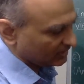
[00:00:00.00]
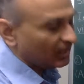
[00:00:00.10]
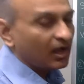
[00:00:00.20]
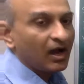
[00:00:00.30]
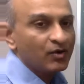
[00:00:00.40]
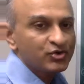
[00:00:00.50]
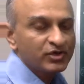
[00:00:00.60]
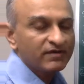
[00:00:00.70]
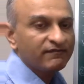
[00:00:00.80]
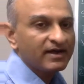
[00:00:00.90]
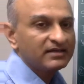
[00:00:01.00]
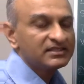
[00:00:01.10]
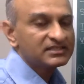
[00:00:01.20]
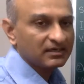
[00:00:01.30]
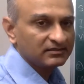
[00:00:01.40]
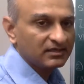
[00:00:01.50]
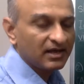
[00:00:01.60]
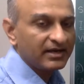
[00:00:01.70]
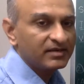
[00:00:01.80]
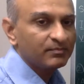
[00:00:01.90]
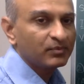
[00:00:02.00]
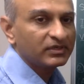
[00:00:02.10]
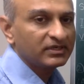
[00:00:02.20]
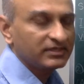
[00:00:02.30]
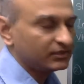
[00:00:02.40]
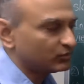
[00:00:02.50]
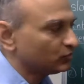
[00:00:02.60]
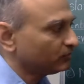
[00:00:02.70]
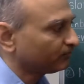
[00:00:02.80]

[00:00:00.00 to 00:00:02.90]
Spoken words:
How should I find this other idempotent D2?